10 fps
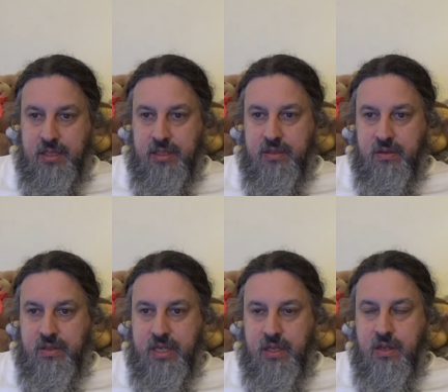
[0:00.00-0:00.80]
sort of
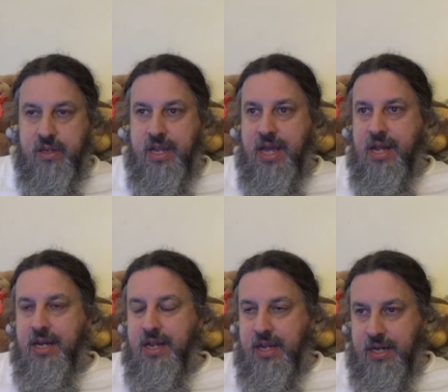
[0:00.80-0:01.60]
take a look at
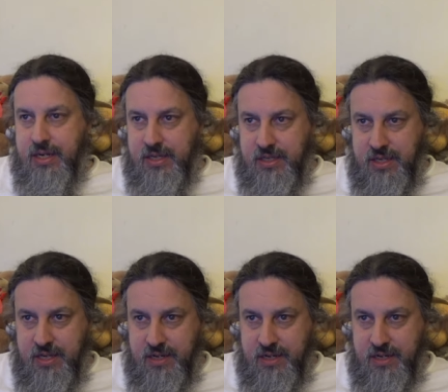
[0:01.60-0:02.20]
it and